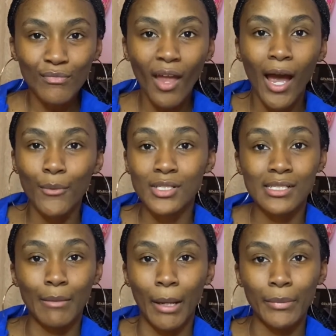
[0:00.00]
I was just
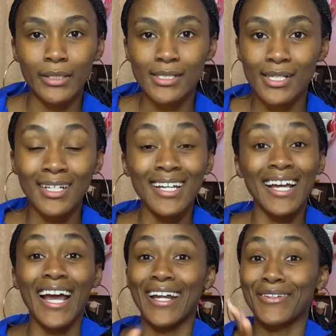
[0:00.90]
in my books.
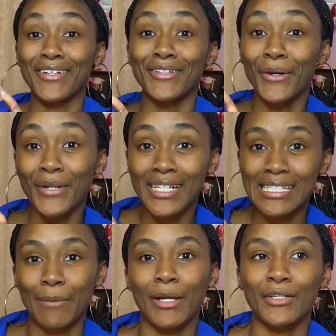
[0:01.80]
And you can notice
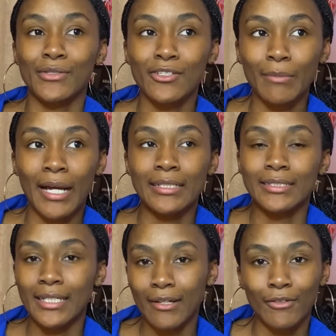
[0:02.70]
like my YouTube, I
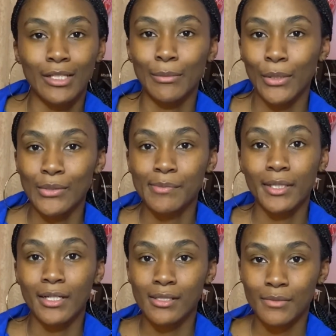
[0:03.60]
didn't really post
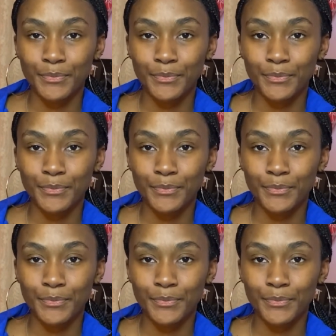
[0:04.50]
because,